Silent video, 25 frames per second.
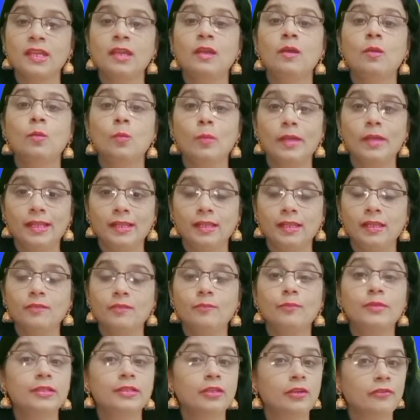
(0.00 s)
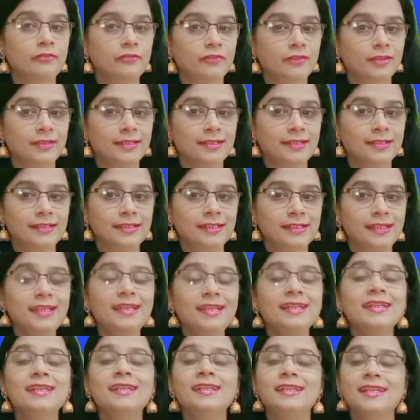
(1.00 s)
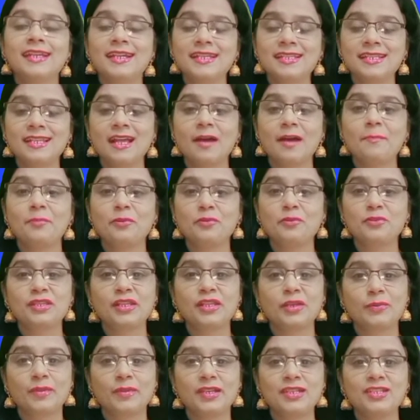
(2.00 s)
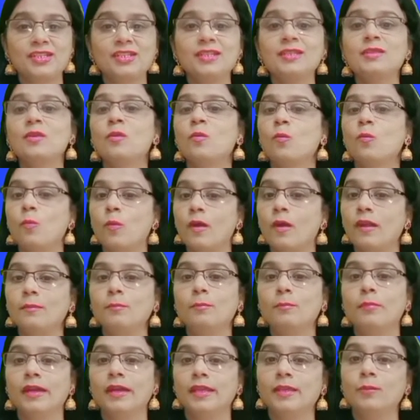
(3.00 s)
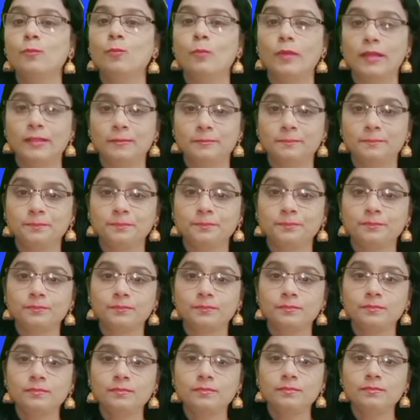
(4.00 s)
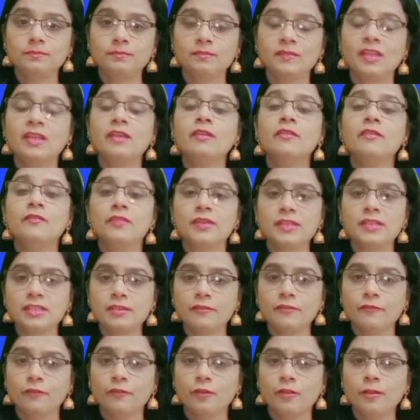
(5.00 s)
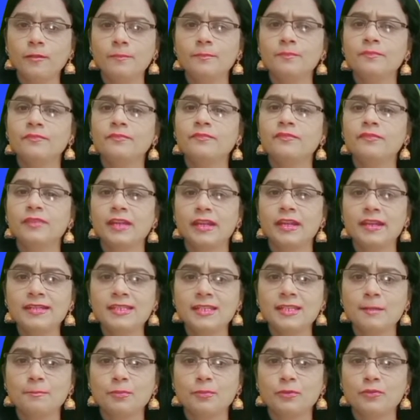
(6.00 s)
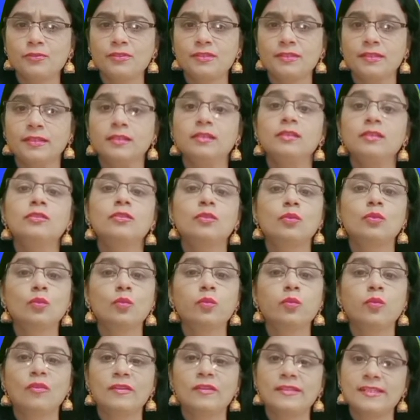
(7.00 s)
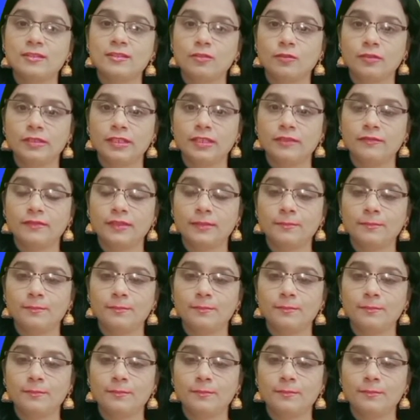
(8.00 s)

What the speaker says: Well, without further delay, let's approach the question one by one. First of all, let's approach the true, false, not given.